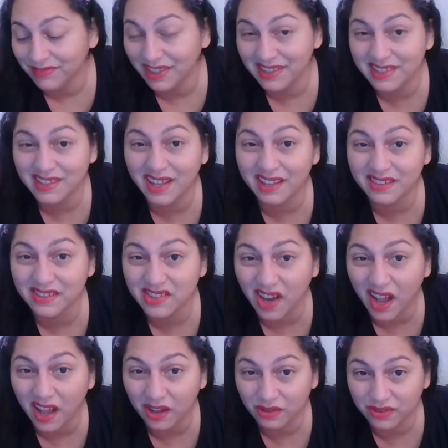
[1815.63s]
That's that
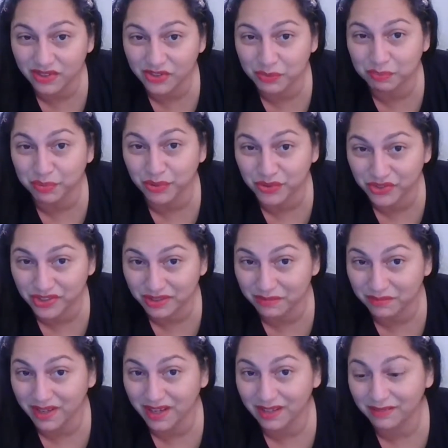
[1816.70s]
childish
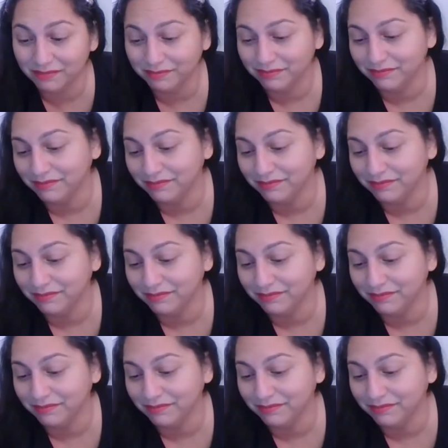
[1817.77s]
bullshit, man.